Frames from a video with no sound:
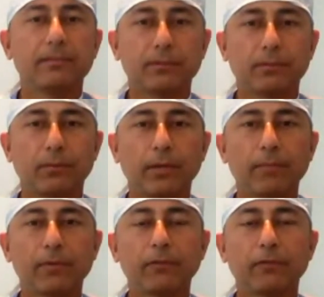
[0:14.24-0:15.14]
So what
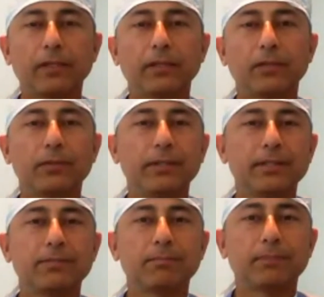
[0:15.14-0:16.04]
I'm referring to
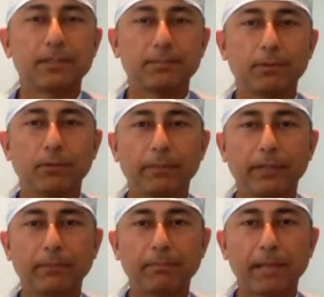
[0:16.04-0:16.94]
is
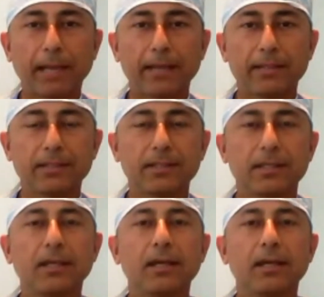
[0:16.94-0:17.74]
presbyopic implants